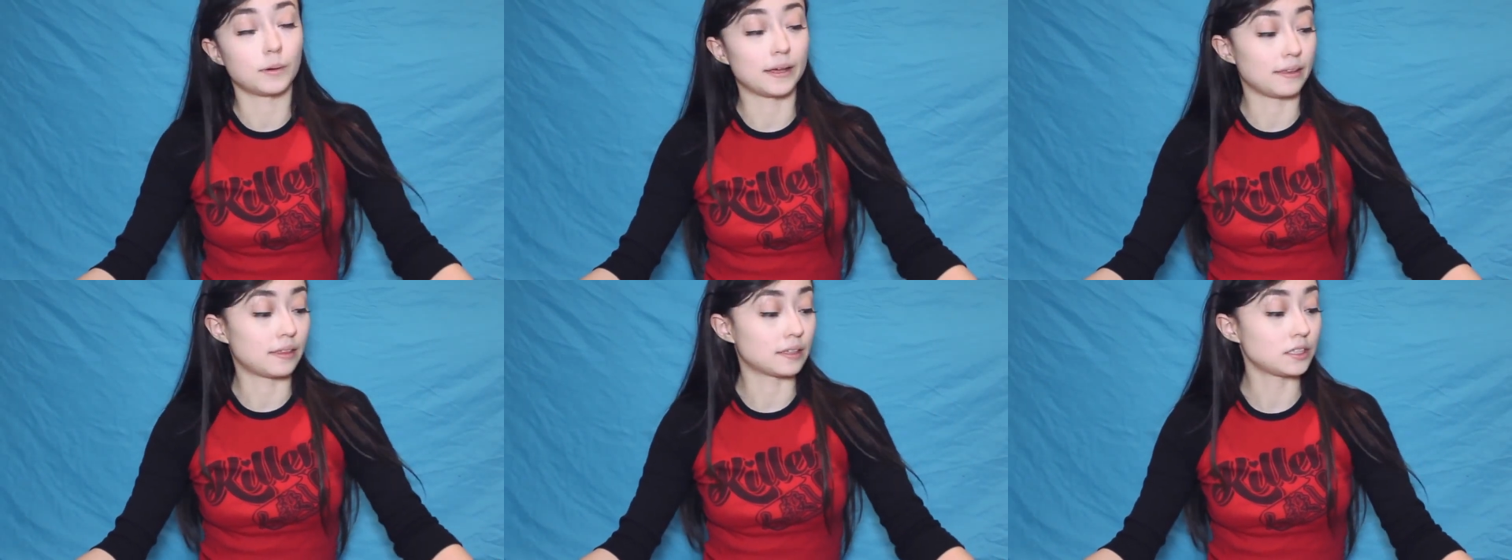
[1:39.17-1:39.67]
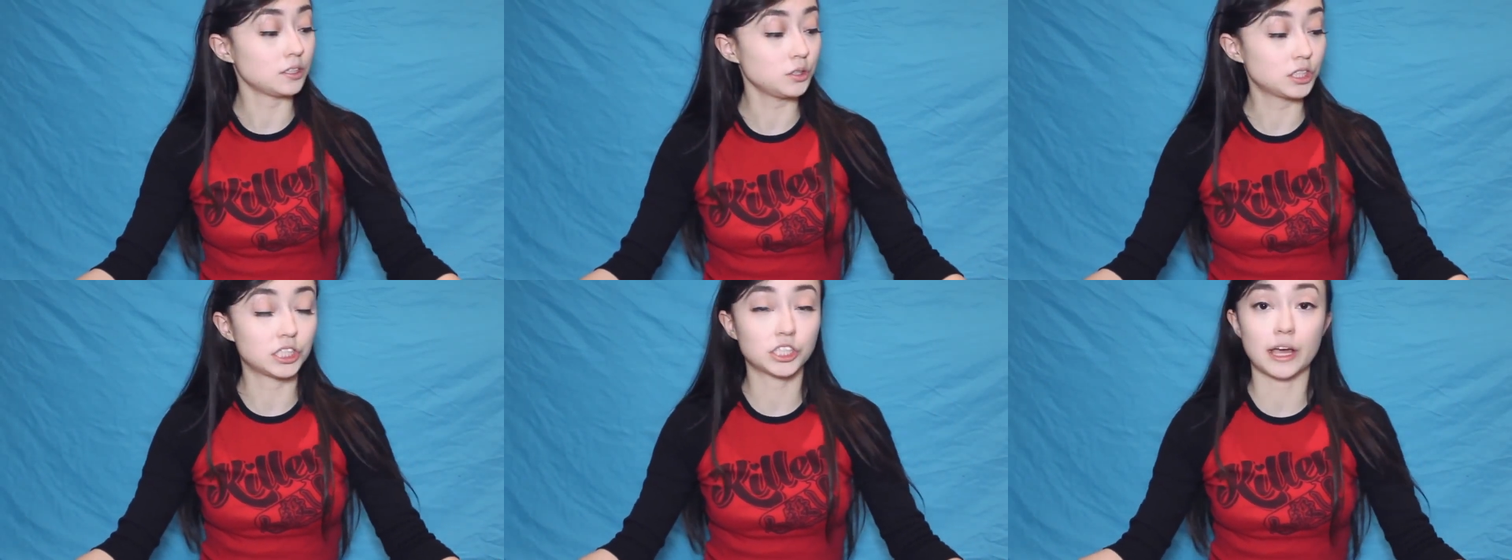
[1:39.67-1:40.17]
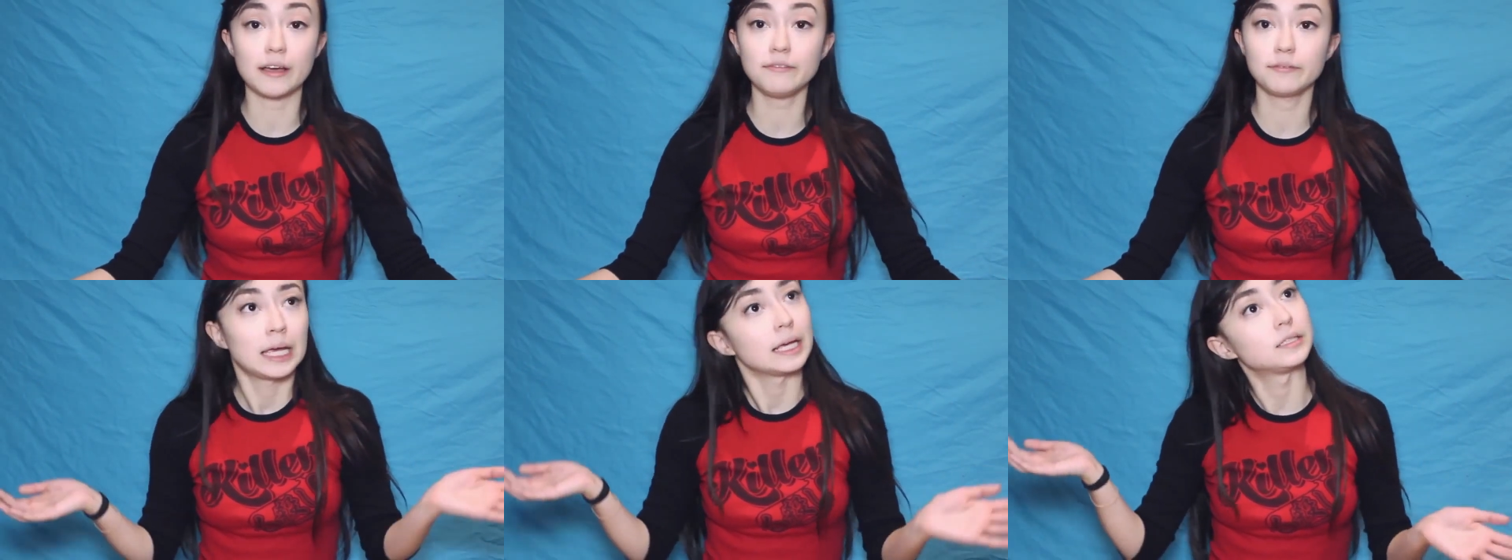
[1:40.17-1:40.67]
with a sushi
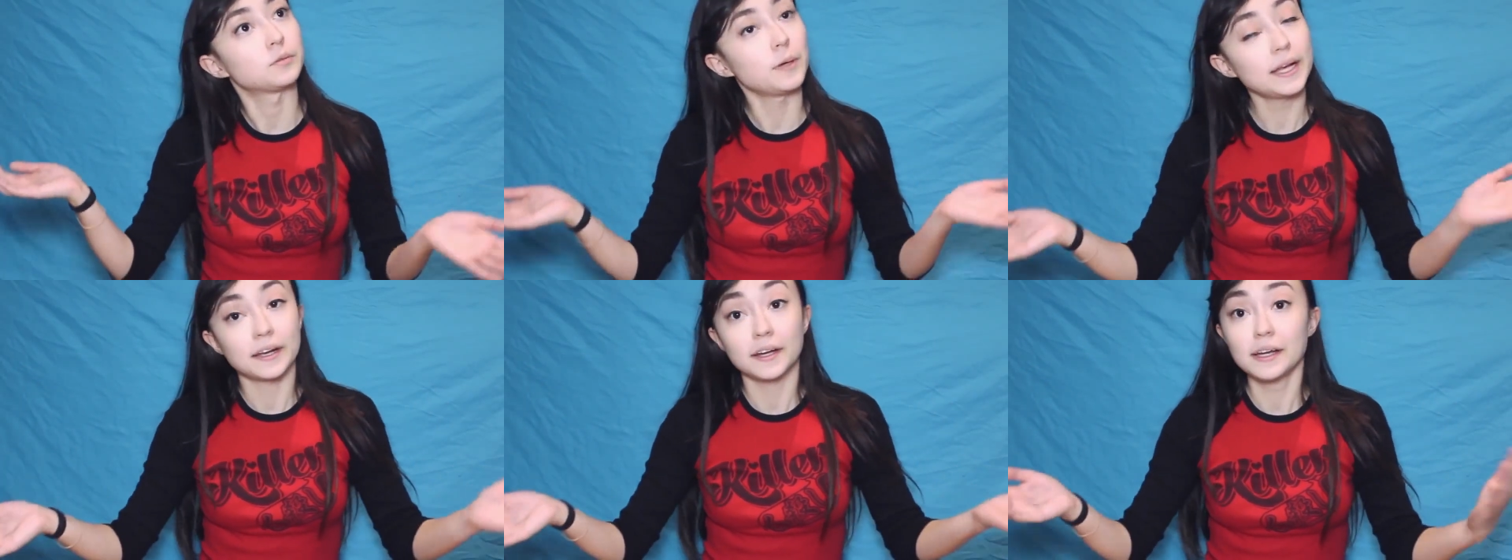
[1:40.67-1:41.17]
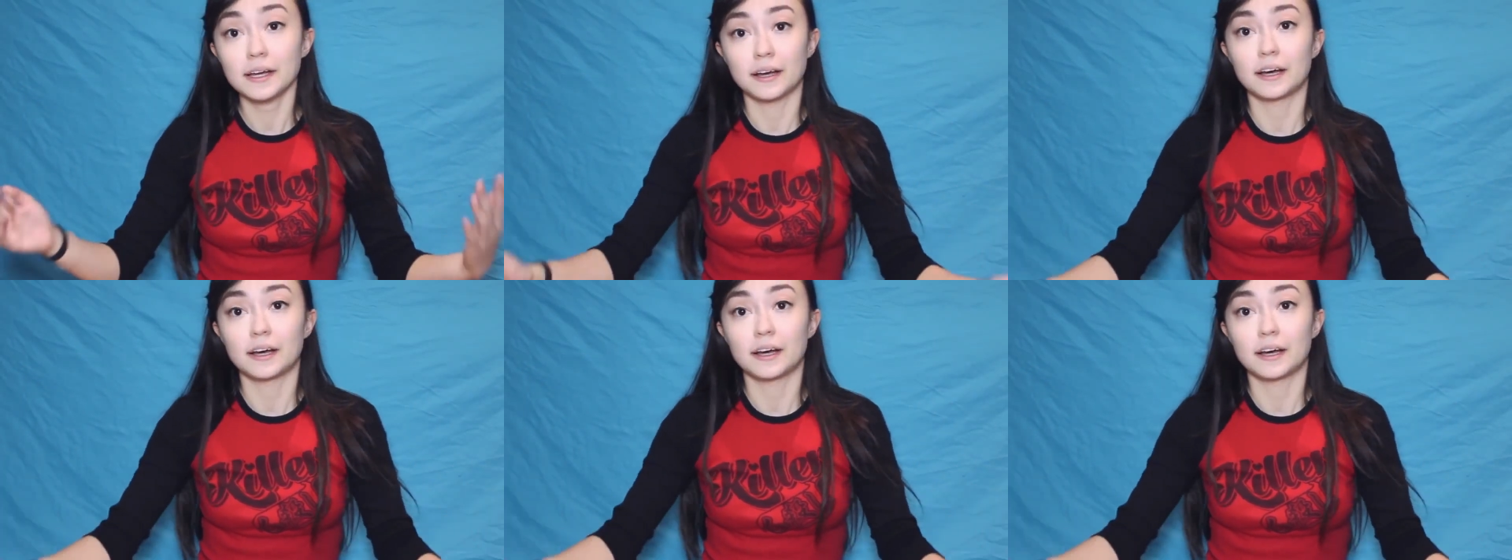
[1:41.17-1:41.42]
chef, it's weird,